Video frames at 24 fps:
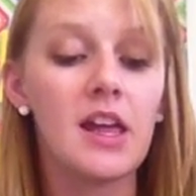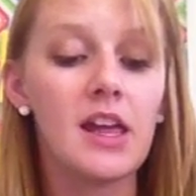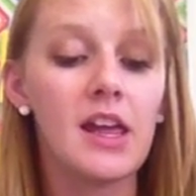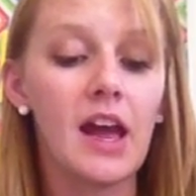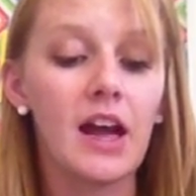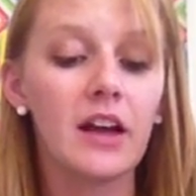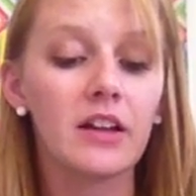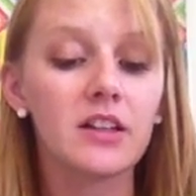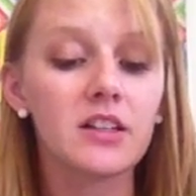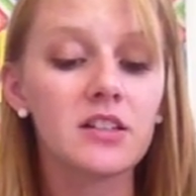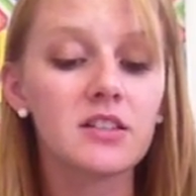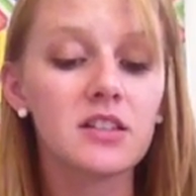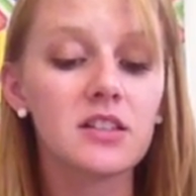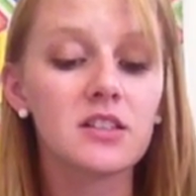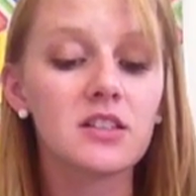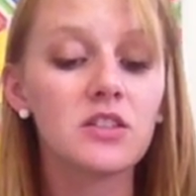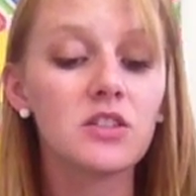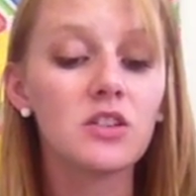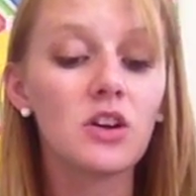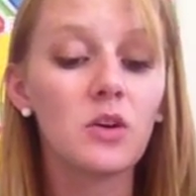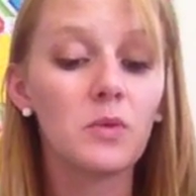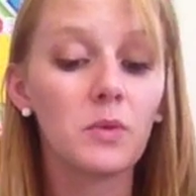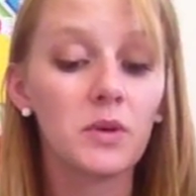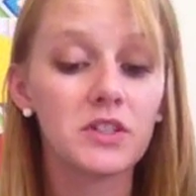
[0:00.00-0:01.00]
Alex doesn't
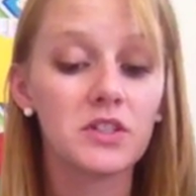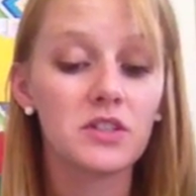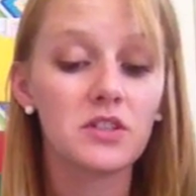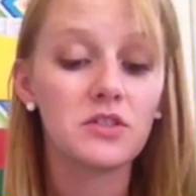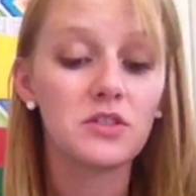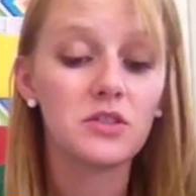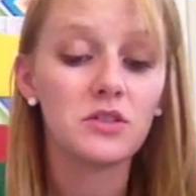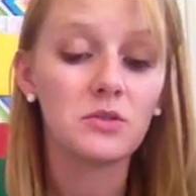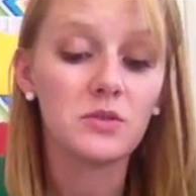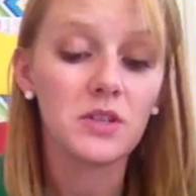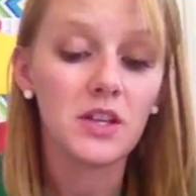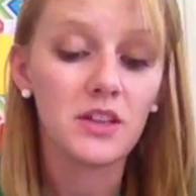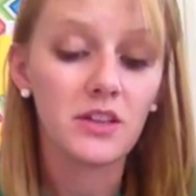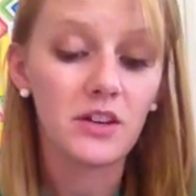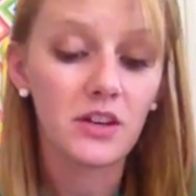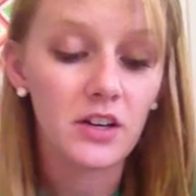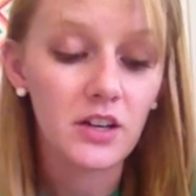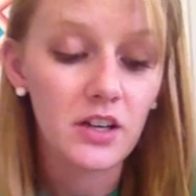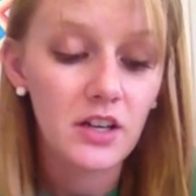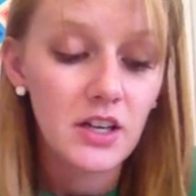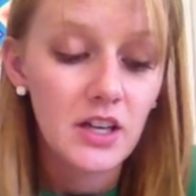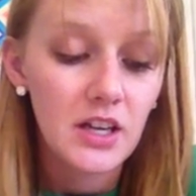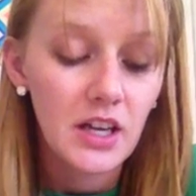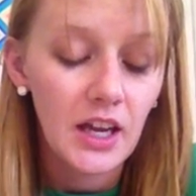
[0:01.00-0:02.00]
know what to do
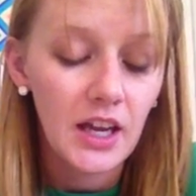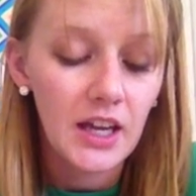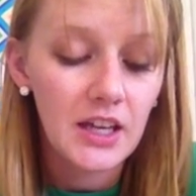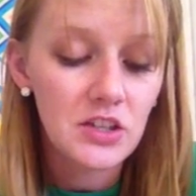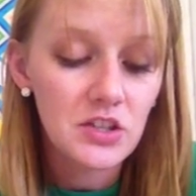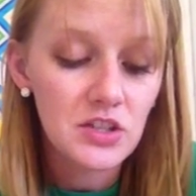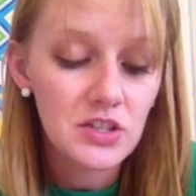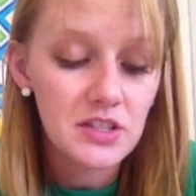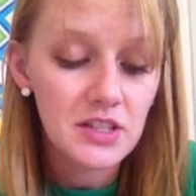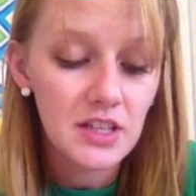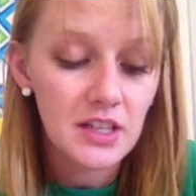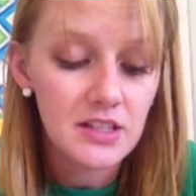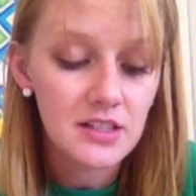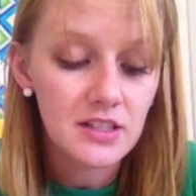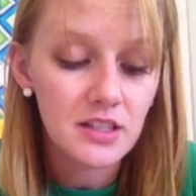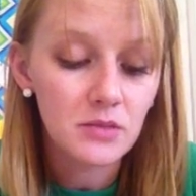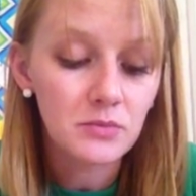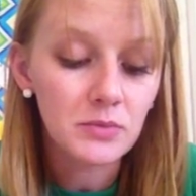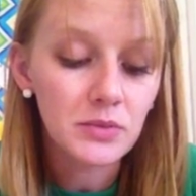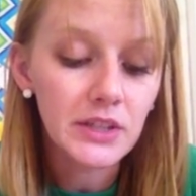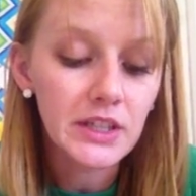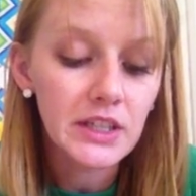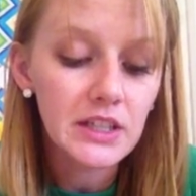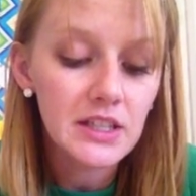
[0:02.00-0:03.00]
either. He just stands
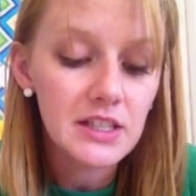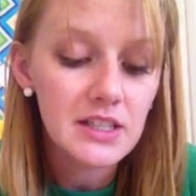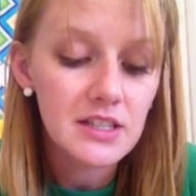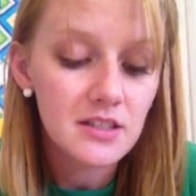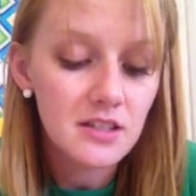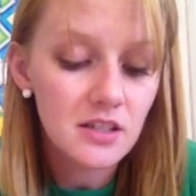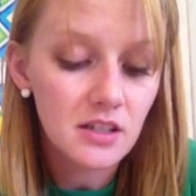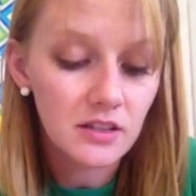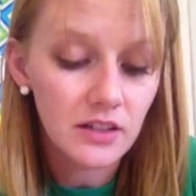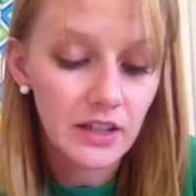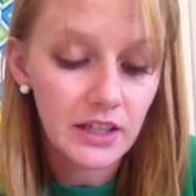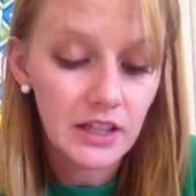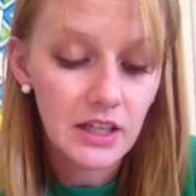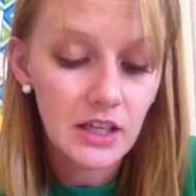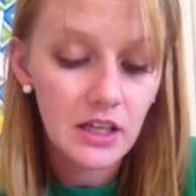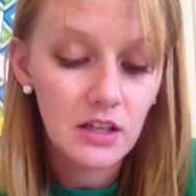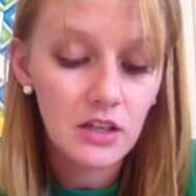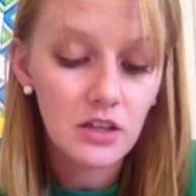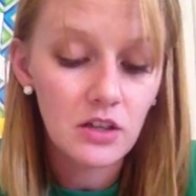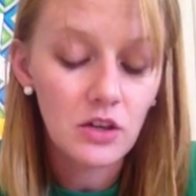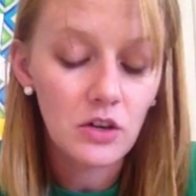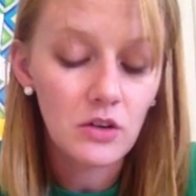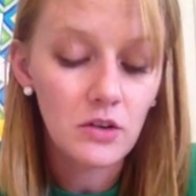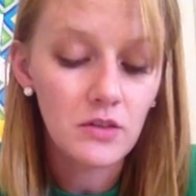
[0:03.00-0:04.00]
completely still like he
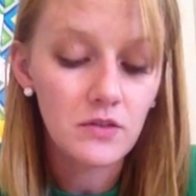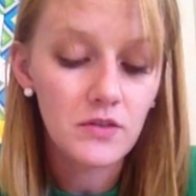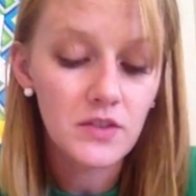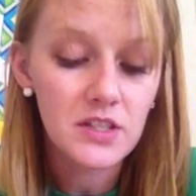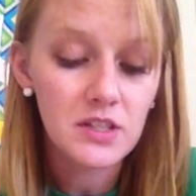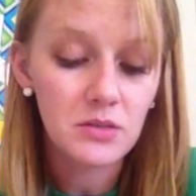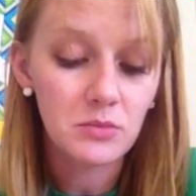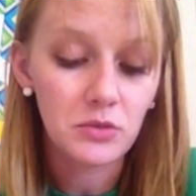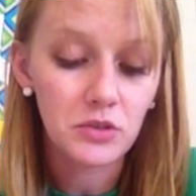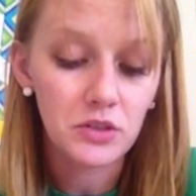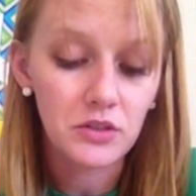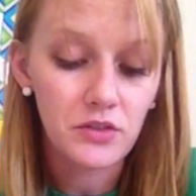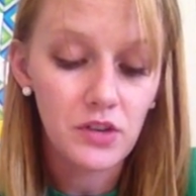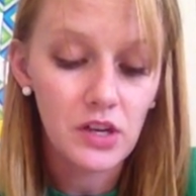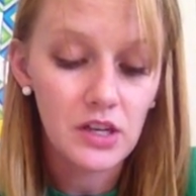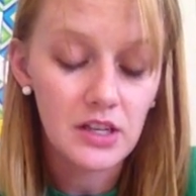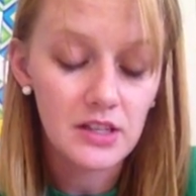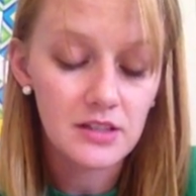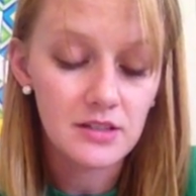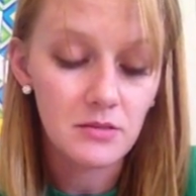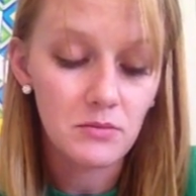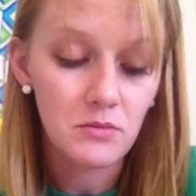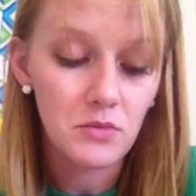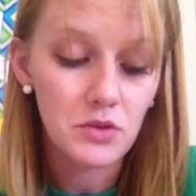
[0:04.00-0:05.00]
can go invisible if he
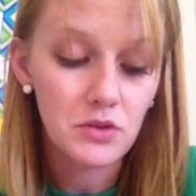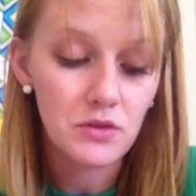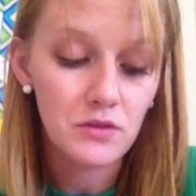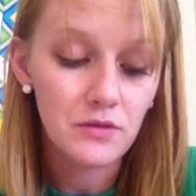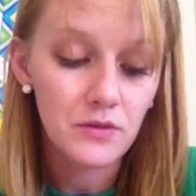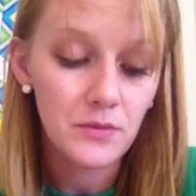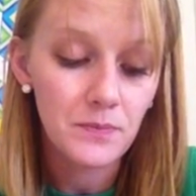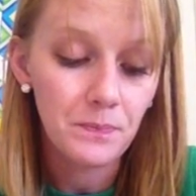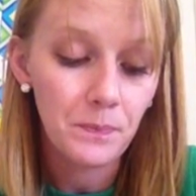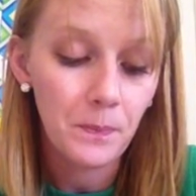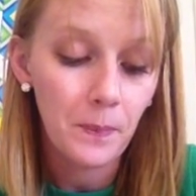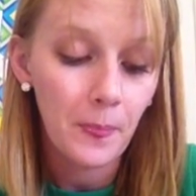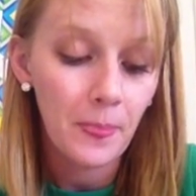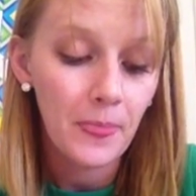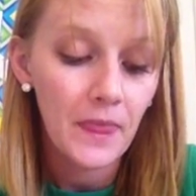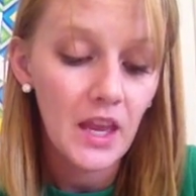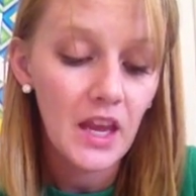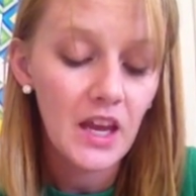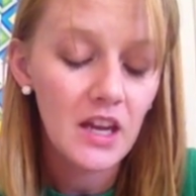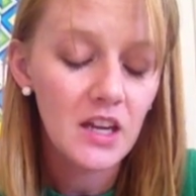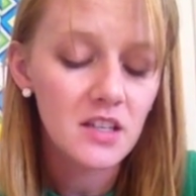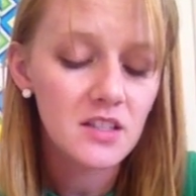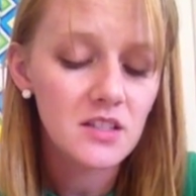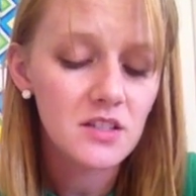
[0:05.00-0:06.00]
doesn't move.
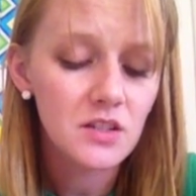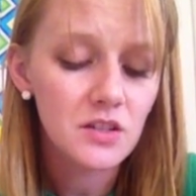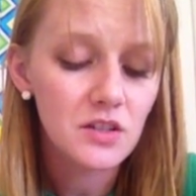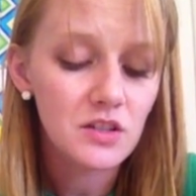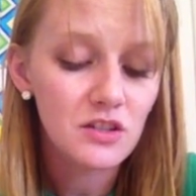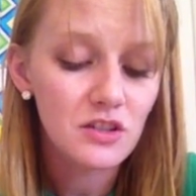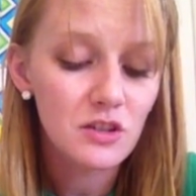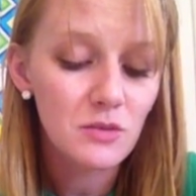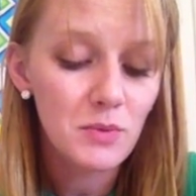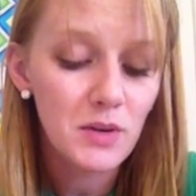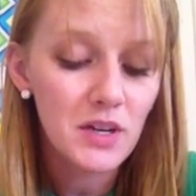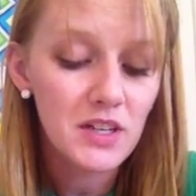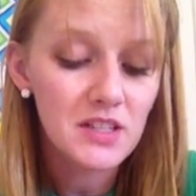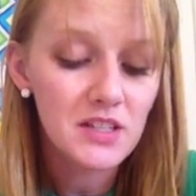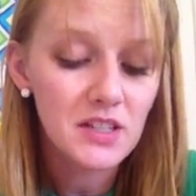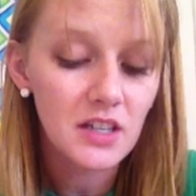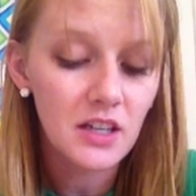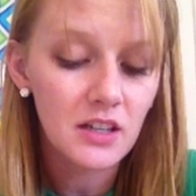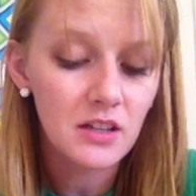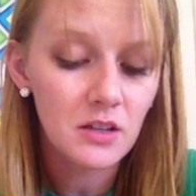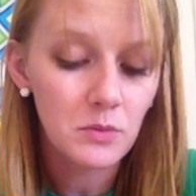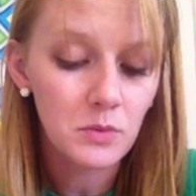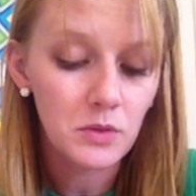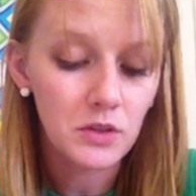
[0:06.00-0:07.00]
And it's the stupidest thing
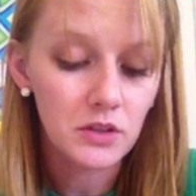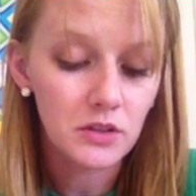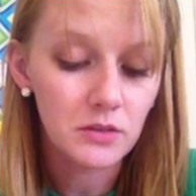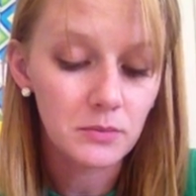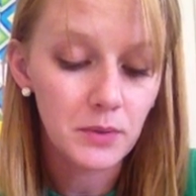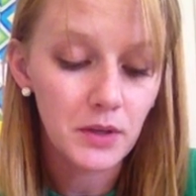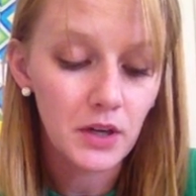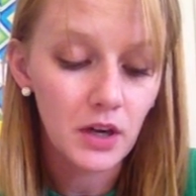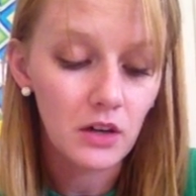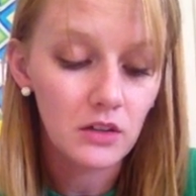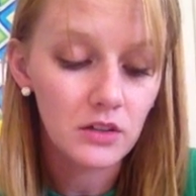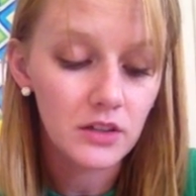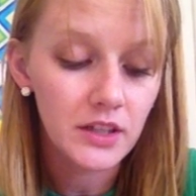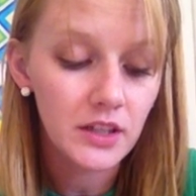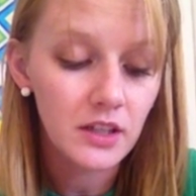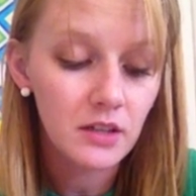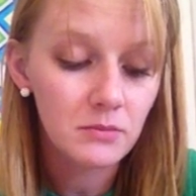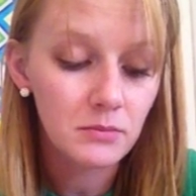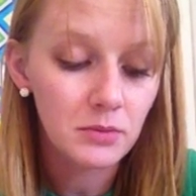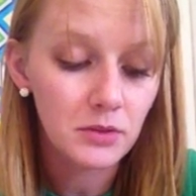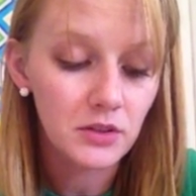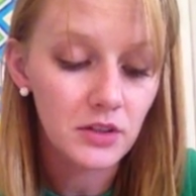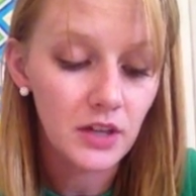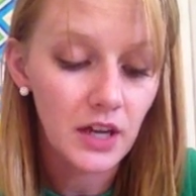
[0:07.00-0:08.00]
in the world, but all I
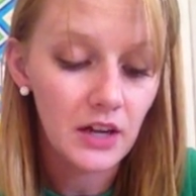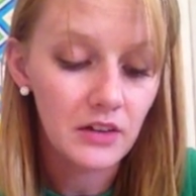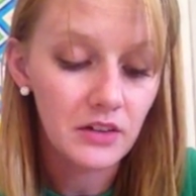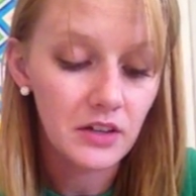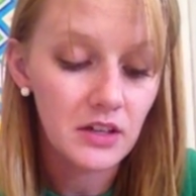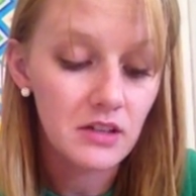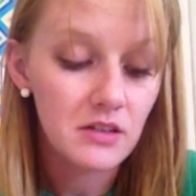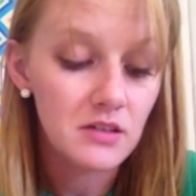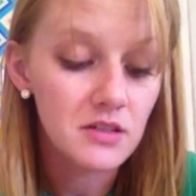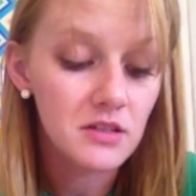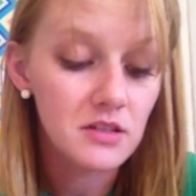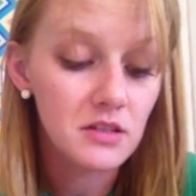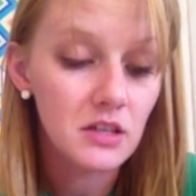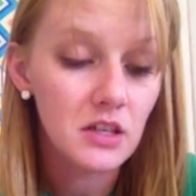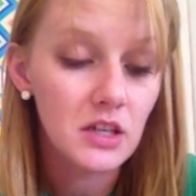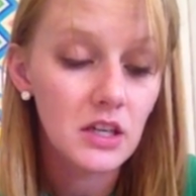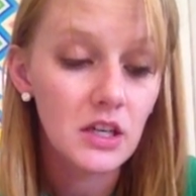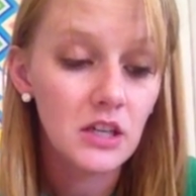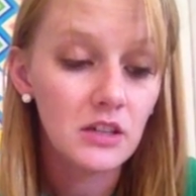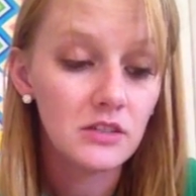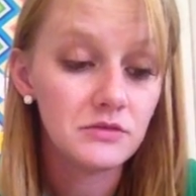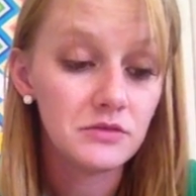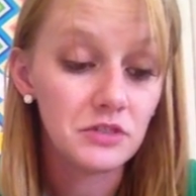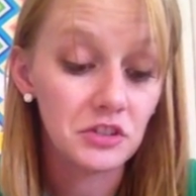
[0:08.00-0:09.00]
can blurt out is,
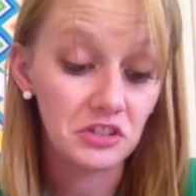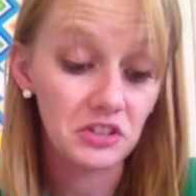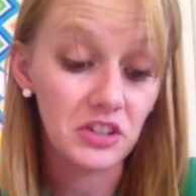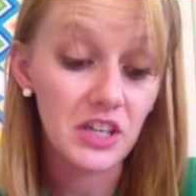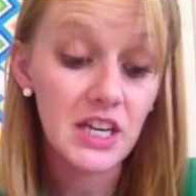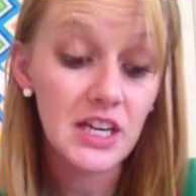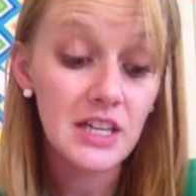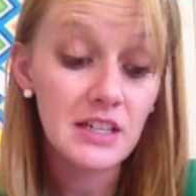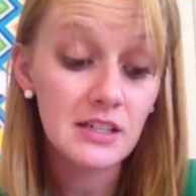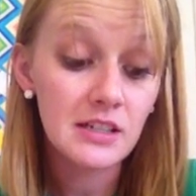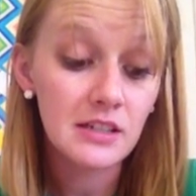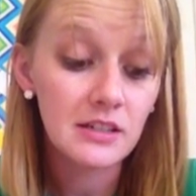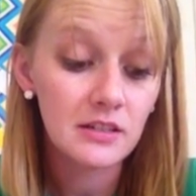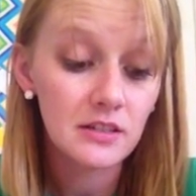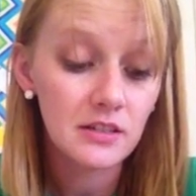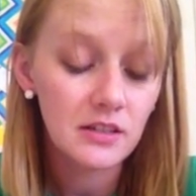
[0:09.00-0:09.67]
You're late.